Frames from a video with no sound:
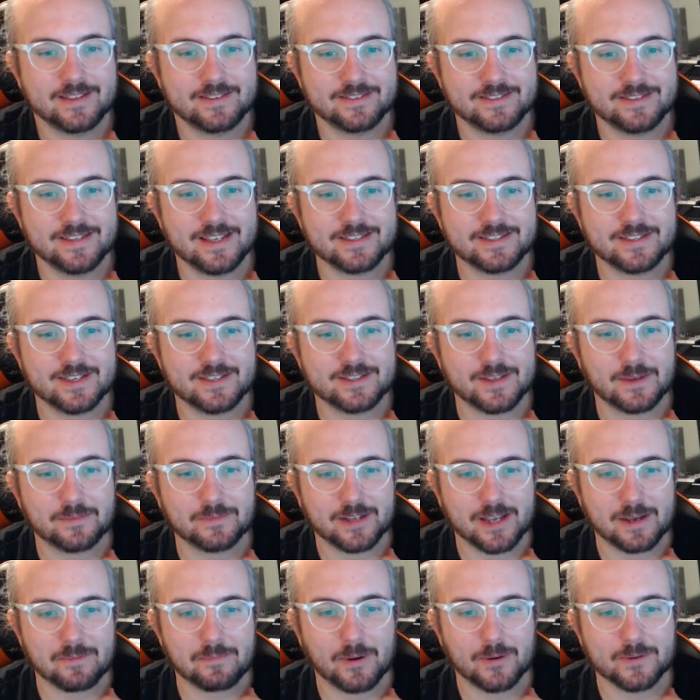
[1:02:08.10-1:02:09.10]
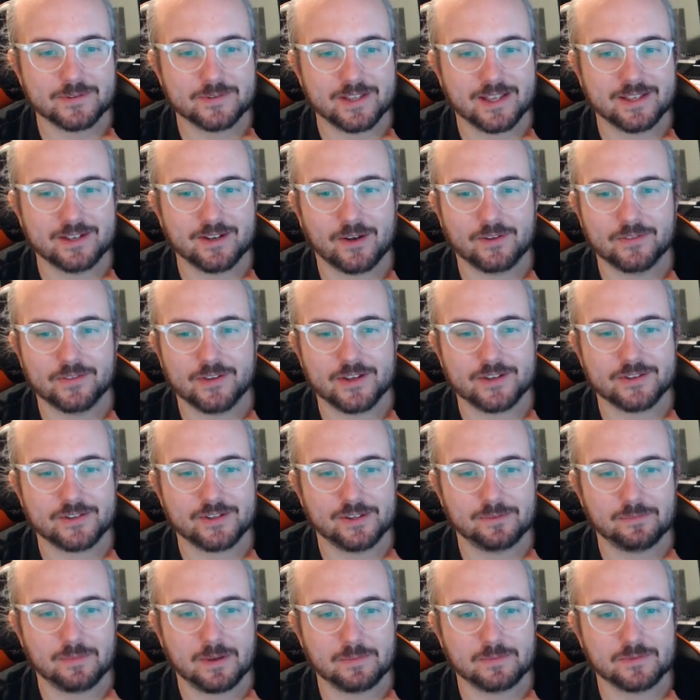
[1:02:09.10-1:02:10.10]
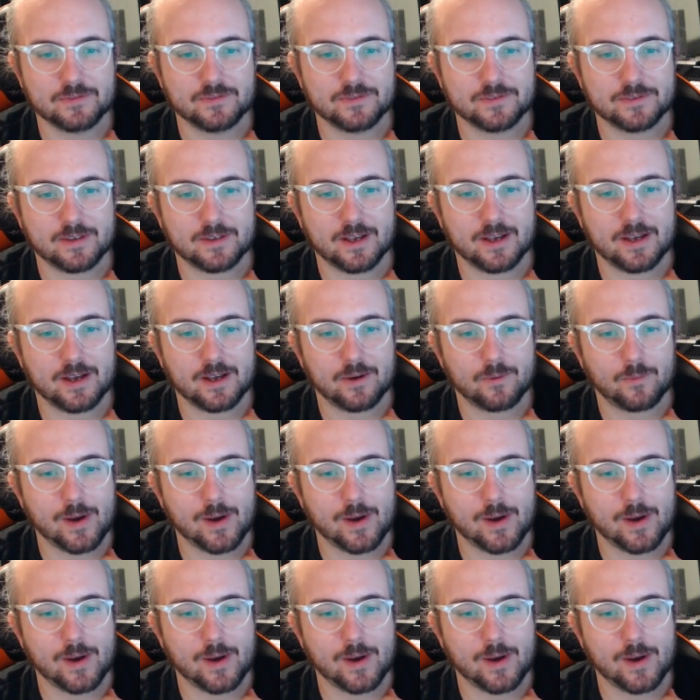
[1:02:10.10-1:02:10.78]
This is something I posted on the Synth Memes a